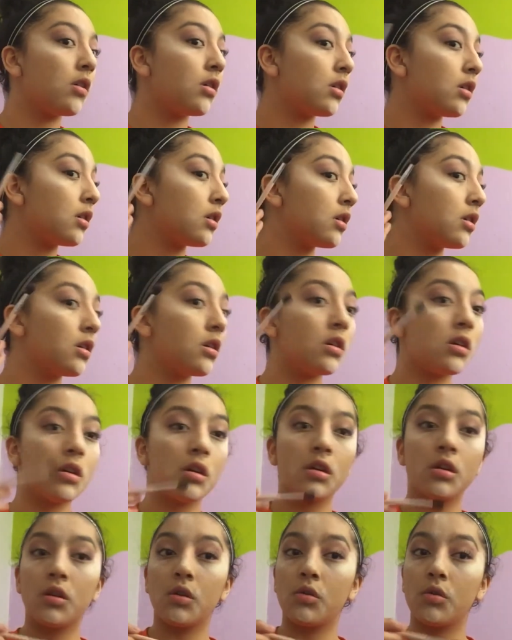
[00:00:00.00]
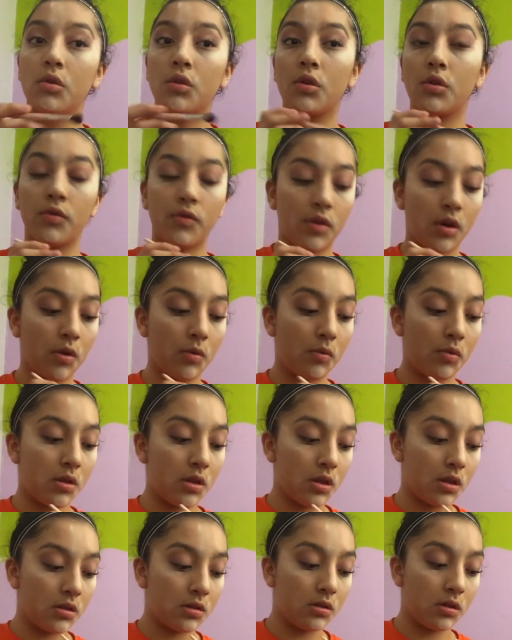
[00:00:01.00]
I don't know if I
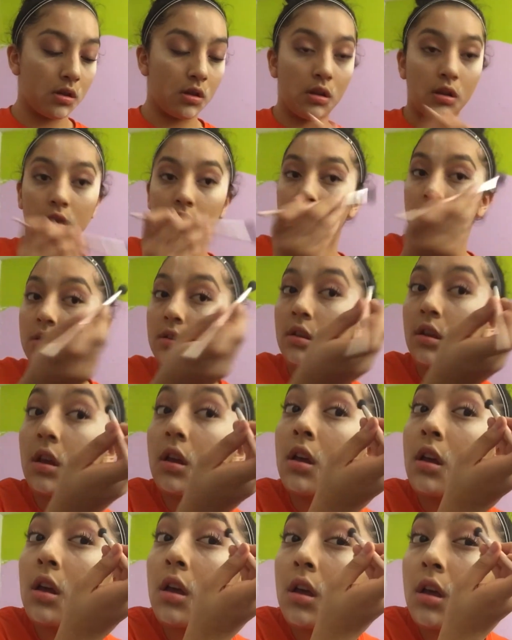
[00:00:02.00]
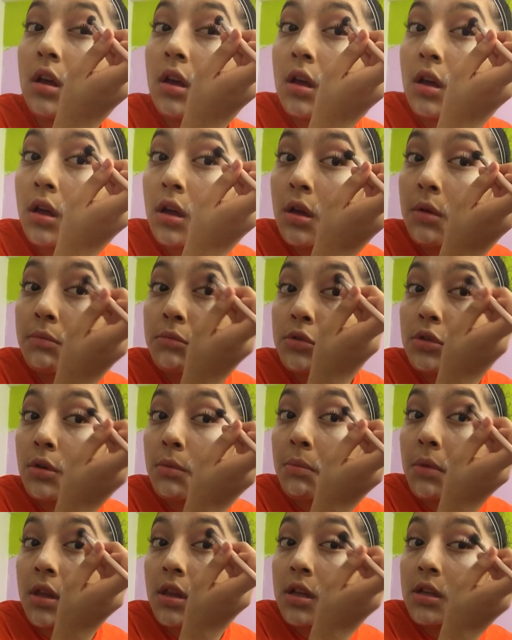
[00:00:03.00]
want this. Just
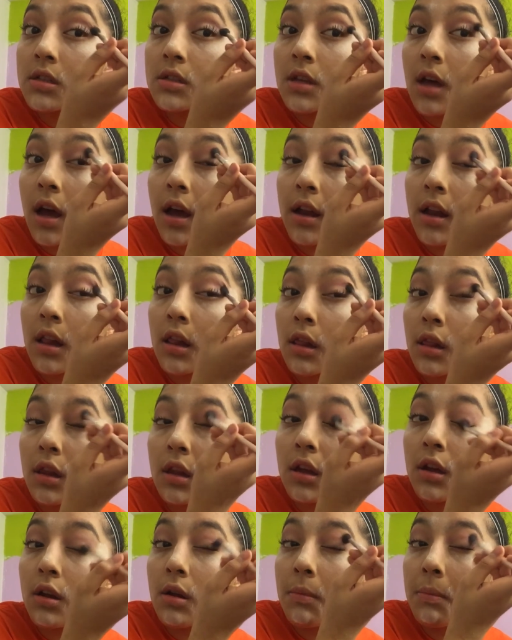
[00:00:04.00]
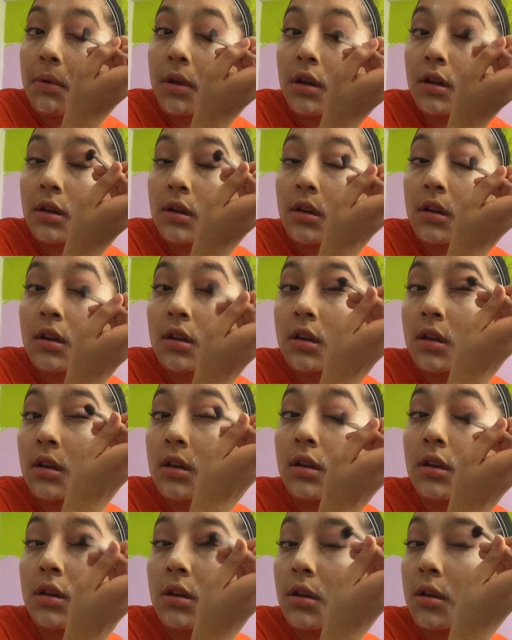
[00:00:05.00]
gonna make this side a little bit
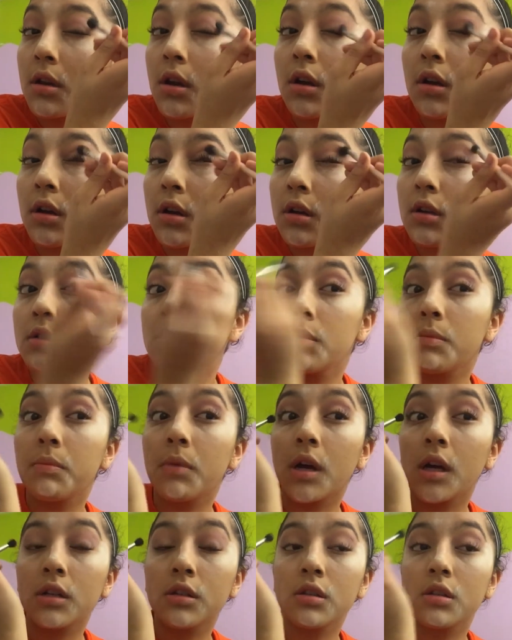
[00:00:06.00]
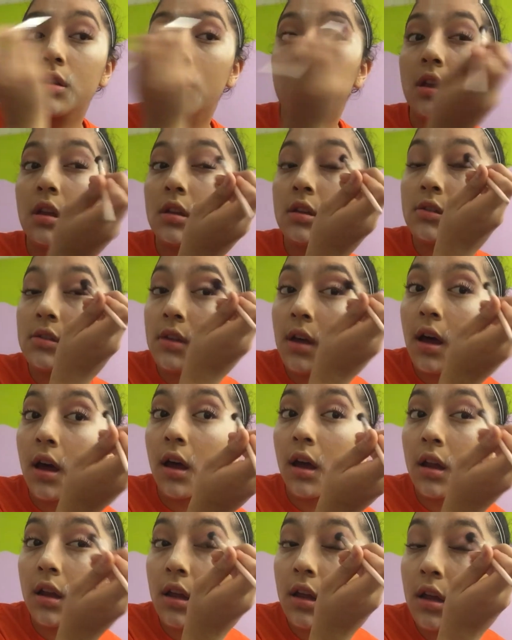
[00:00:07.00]
darker to match this
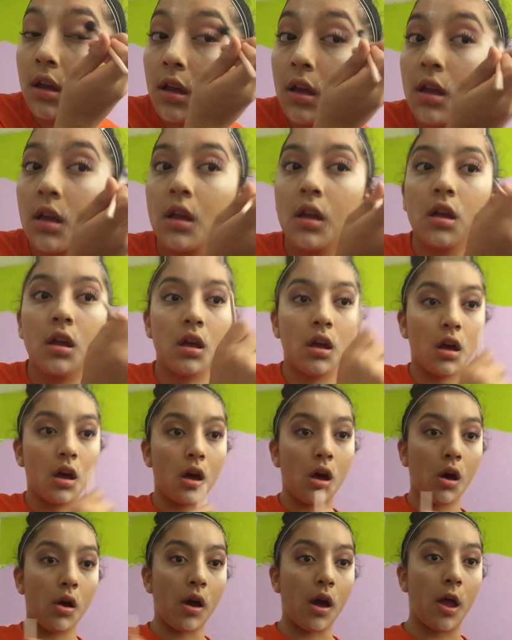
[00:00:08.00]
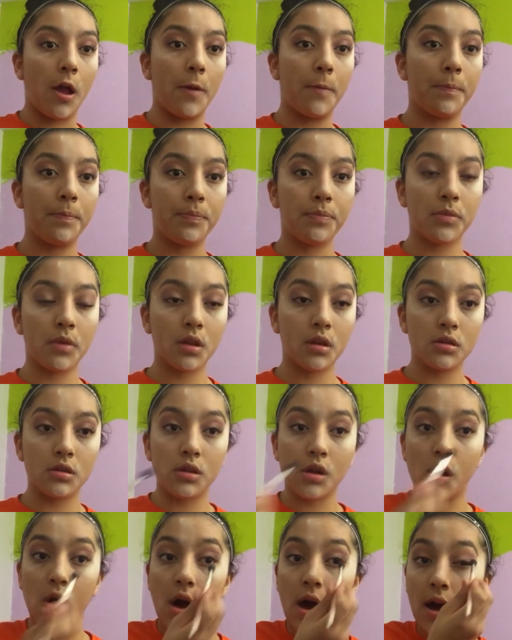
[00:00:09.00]
side. Okay,
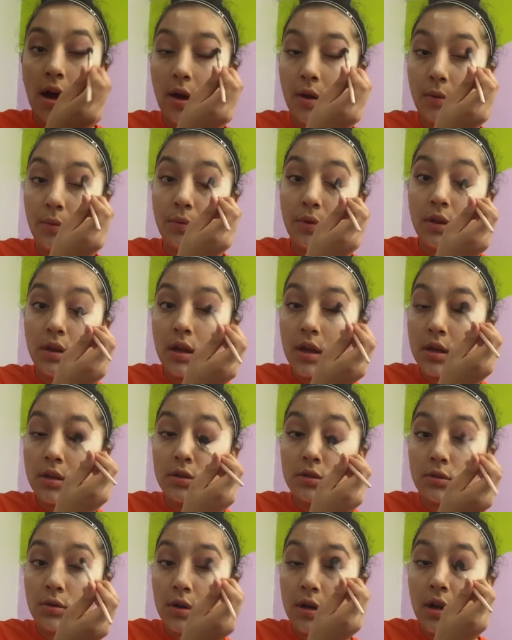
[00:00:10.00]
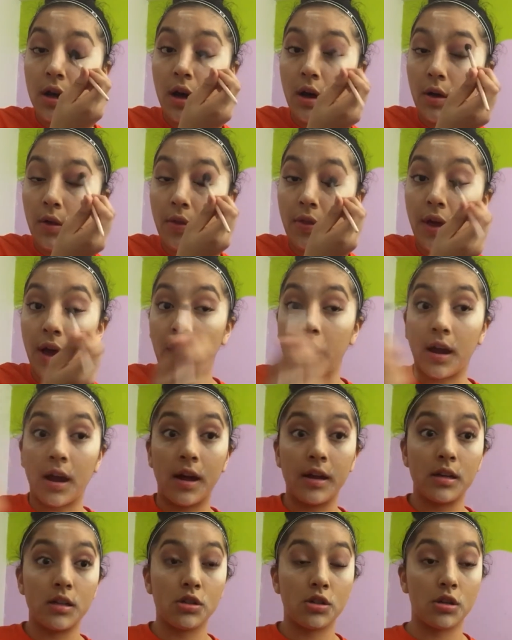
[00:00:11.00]
so I really enjoyed how that
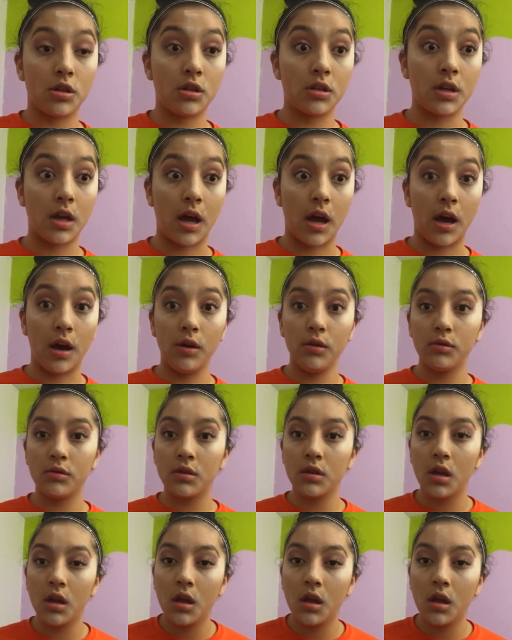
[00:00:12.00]
kind of turned out.